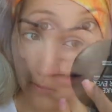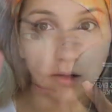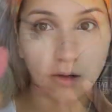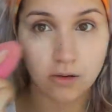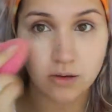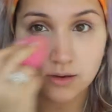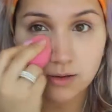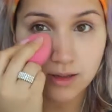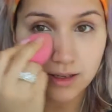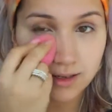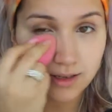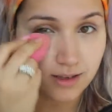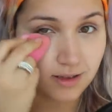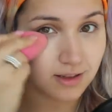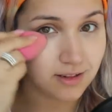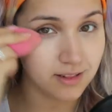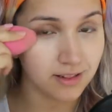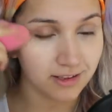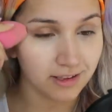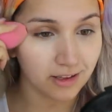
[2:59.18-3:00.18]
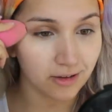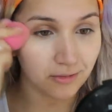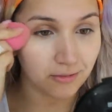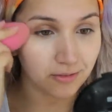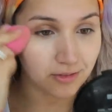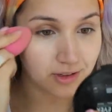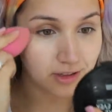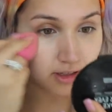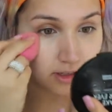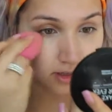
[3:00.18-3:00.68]
I like looking
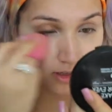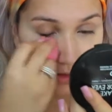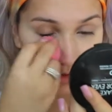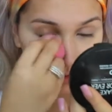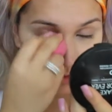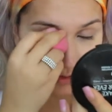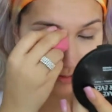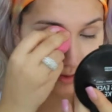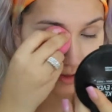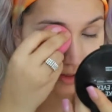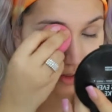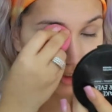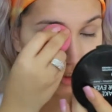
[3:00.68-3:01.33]
really close, making